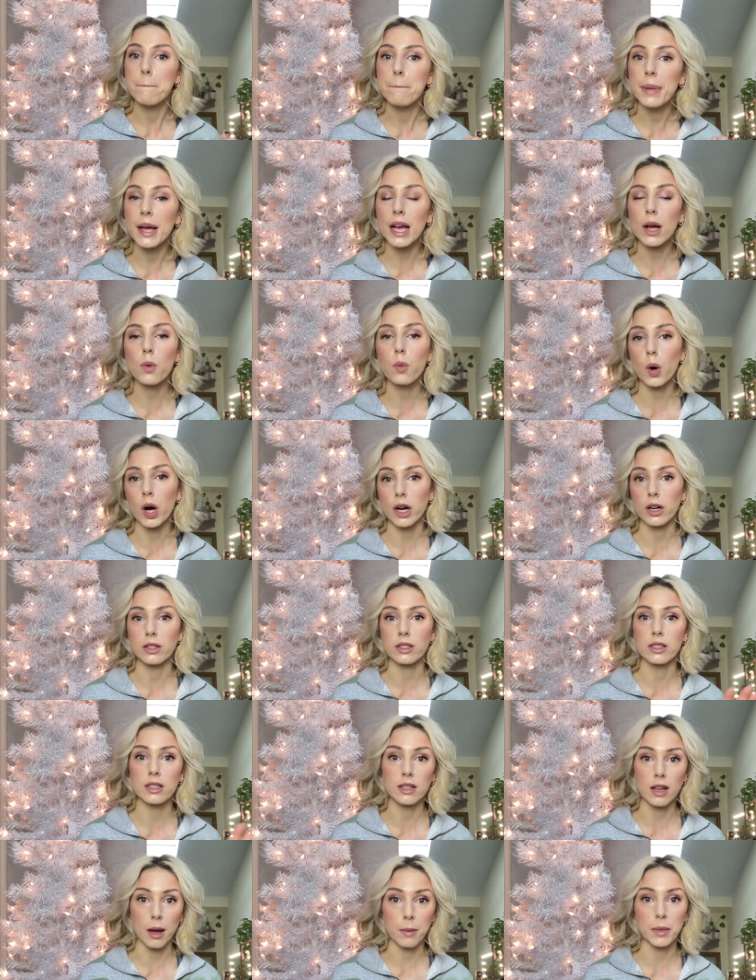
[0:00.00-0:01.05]
big
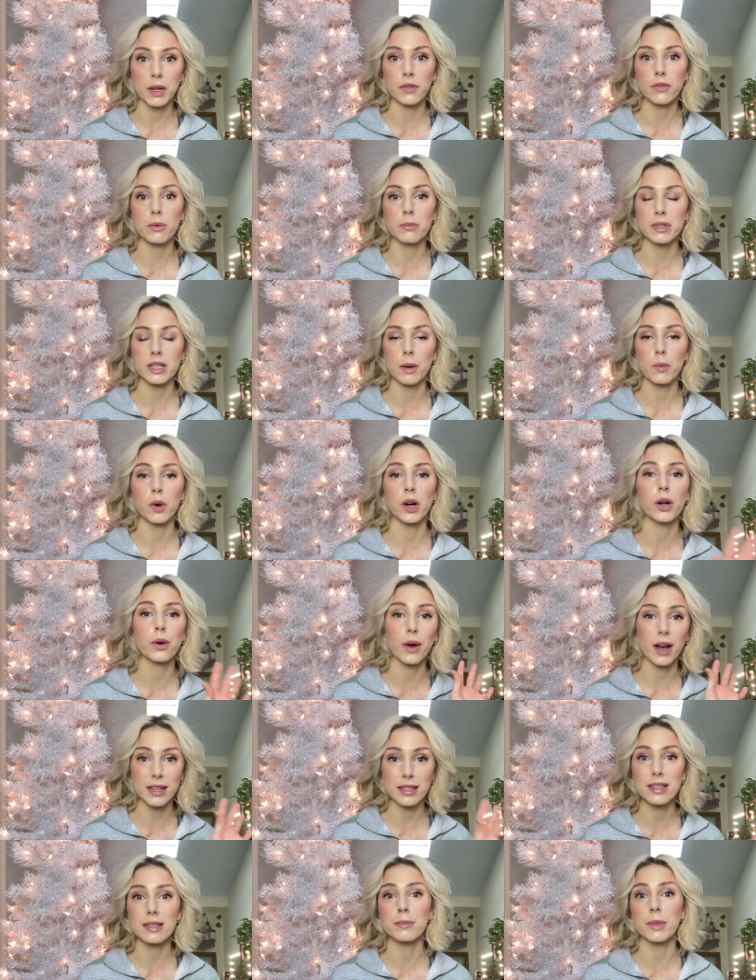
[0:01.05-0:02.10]
words coming from someone who
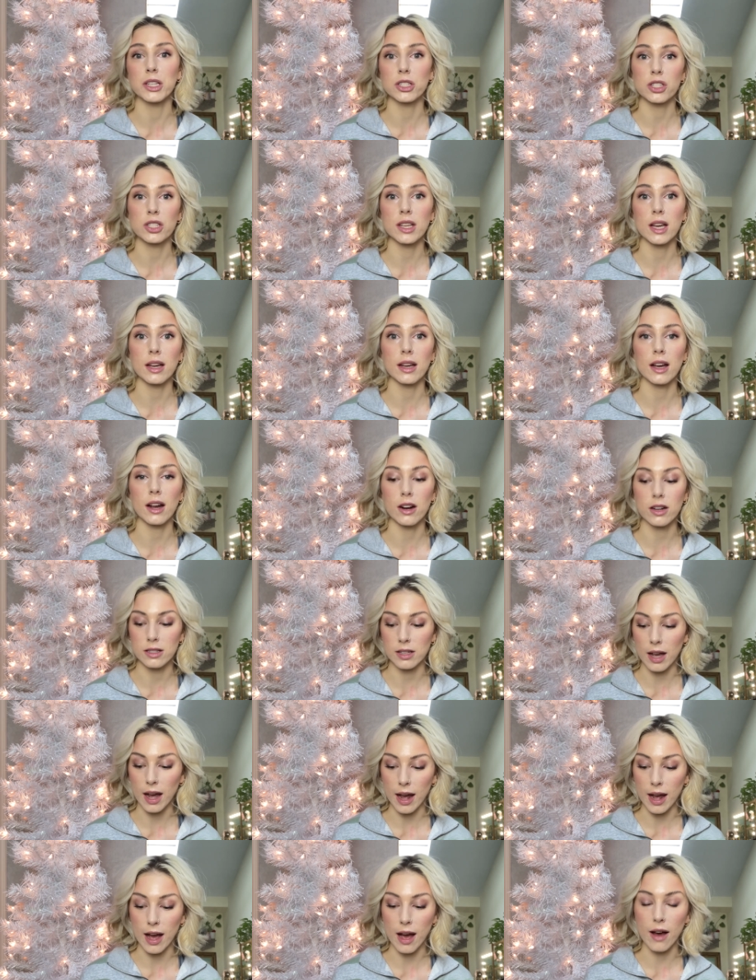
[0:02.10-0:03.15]
has as much skincare as
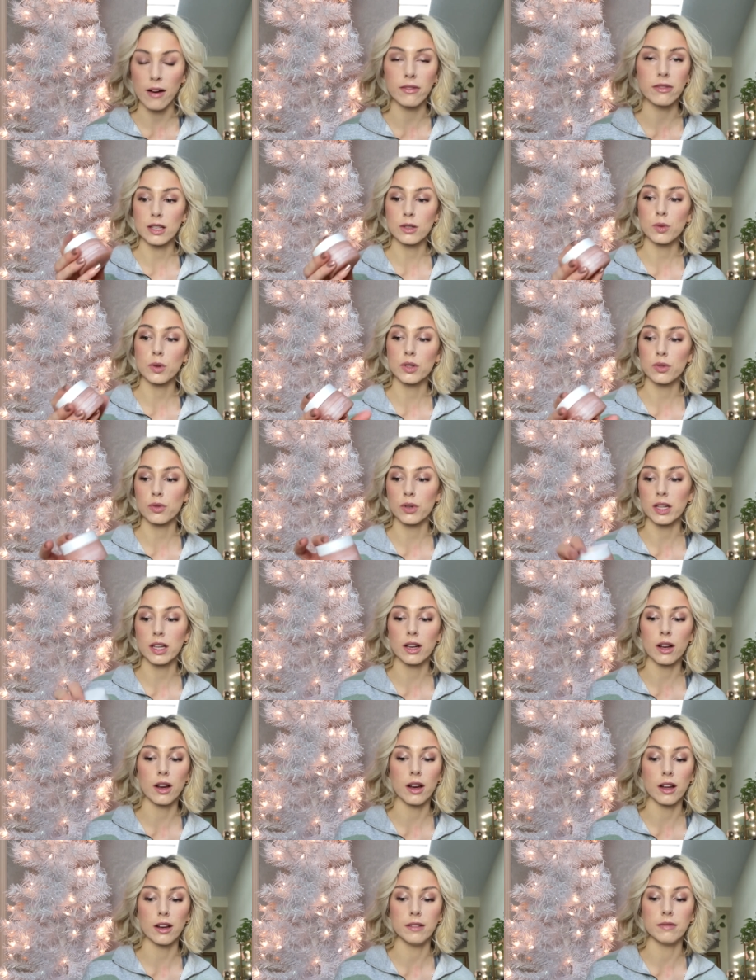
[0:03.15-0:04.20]
I have. This one's really
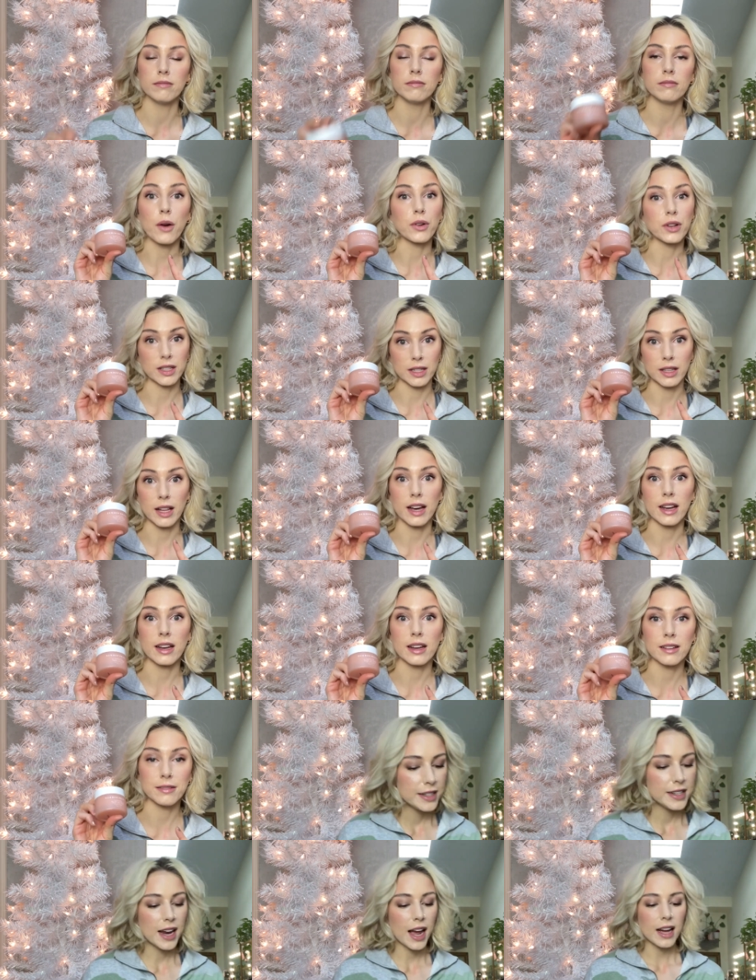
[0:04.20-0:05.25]
good. I really like
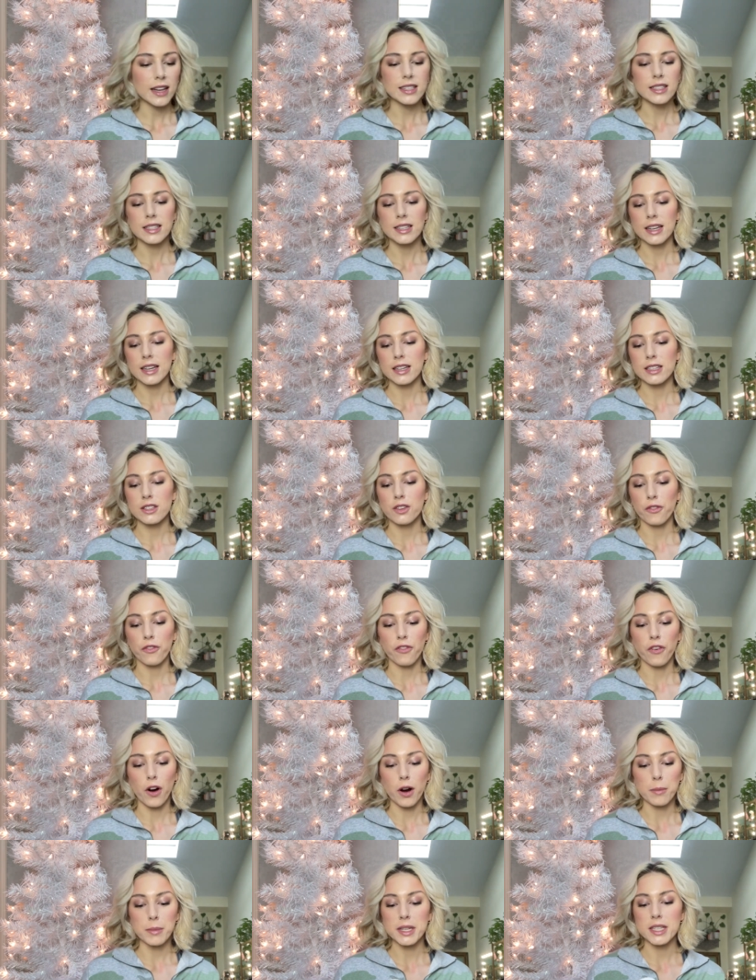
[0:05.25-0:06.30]
it. Next is
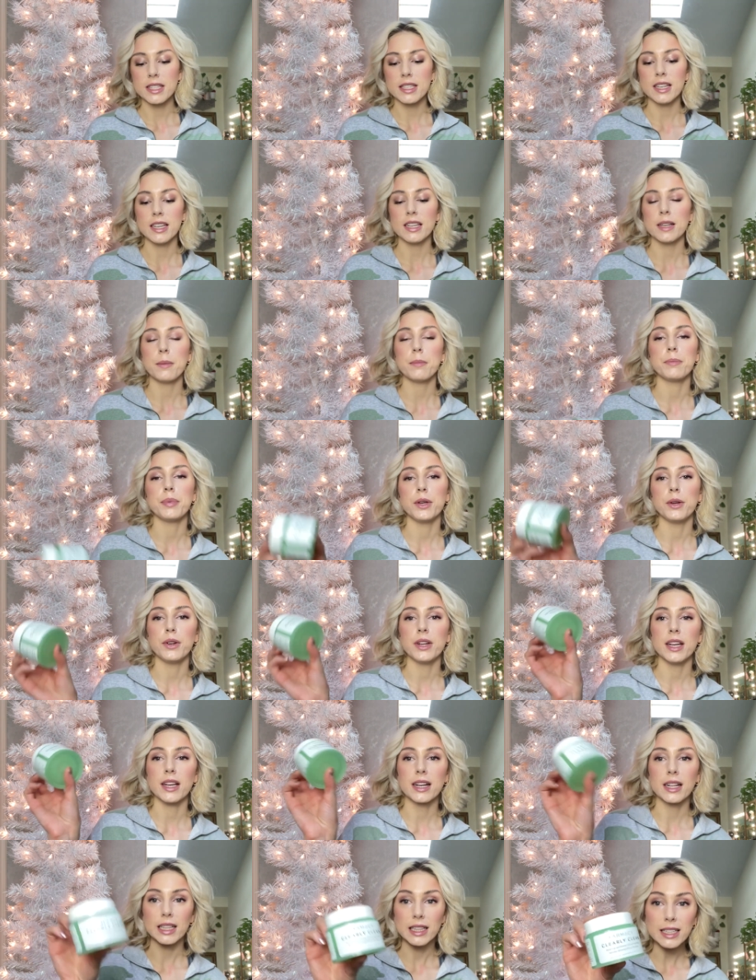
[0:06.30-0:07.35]
Farmacy
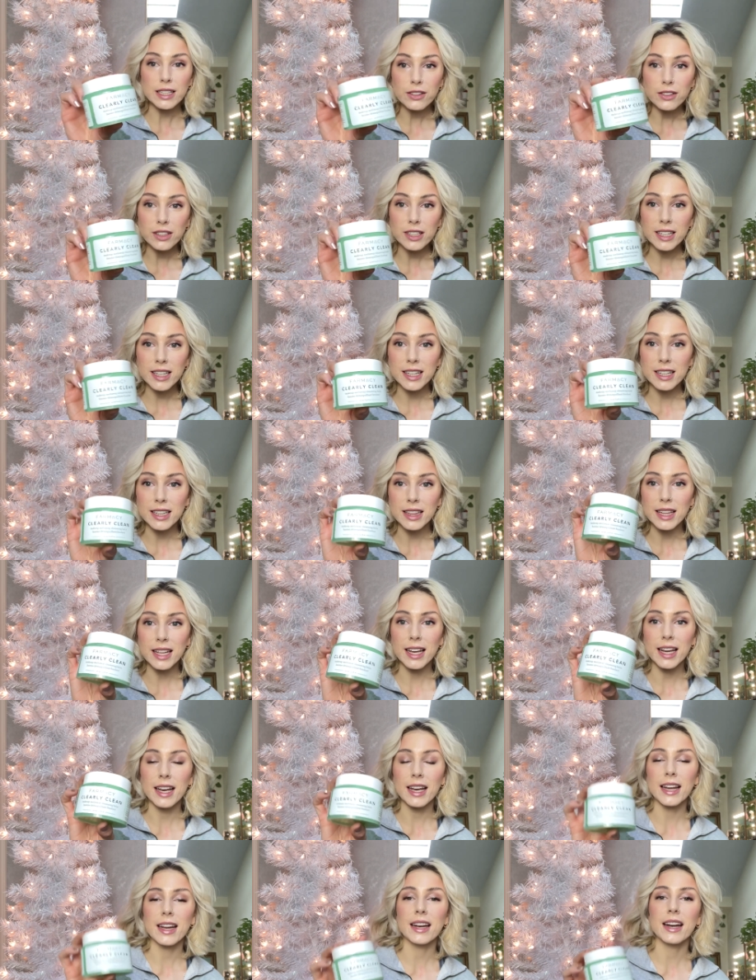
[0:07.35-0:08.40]
Beauty Clearly
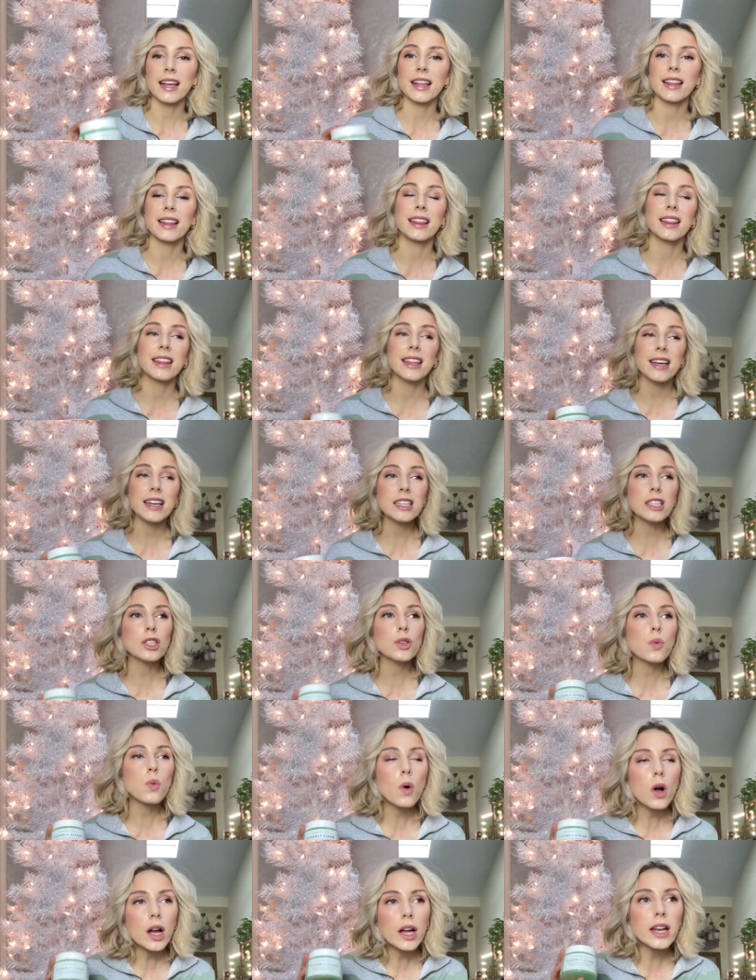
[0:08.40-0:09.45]
Clean. This
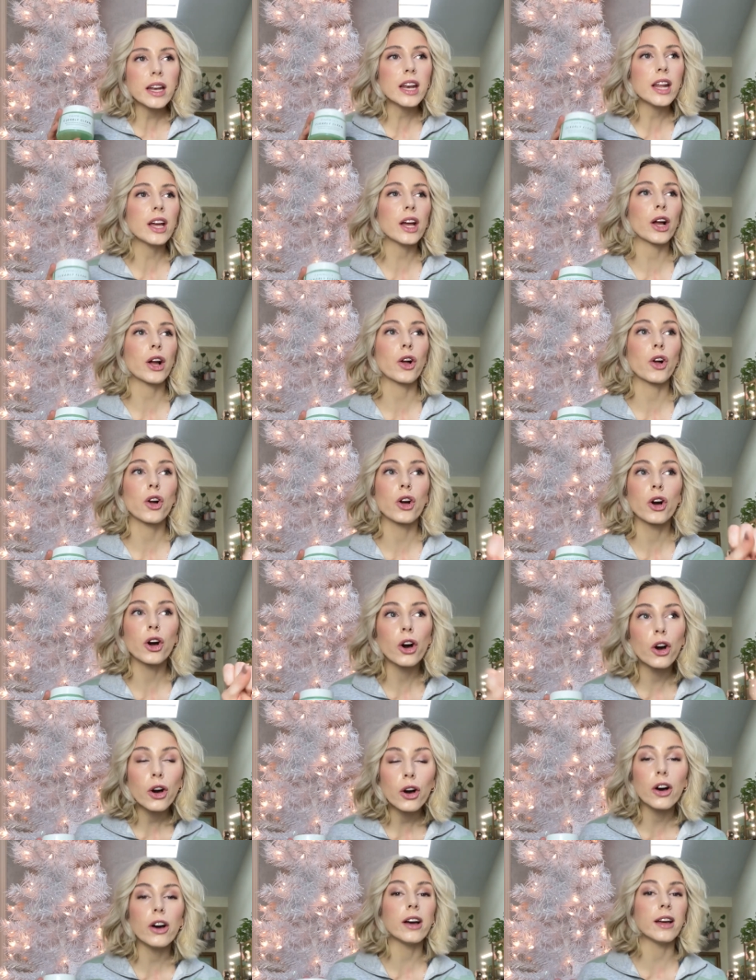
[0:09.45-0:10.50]
one
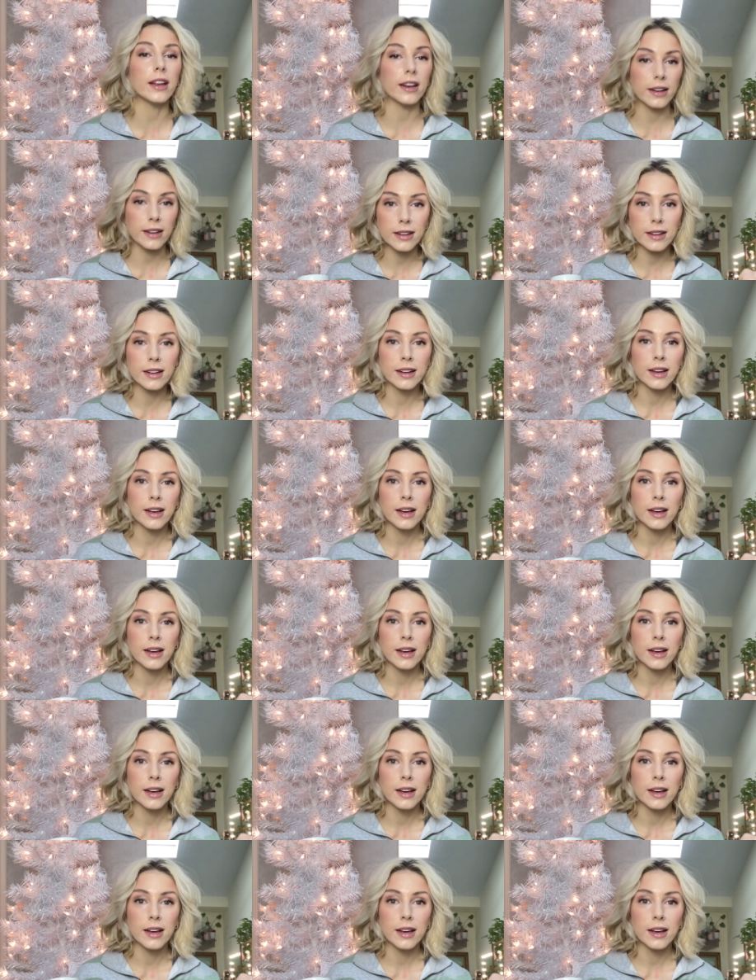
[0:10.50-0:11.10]
could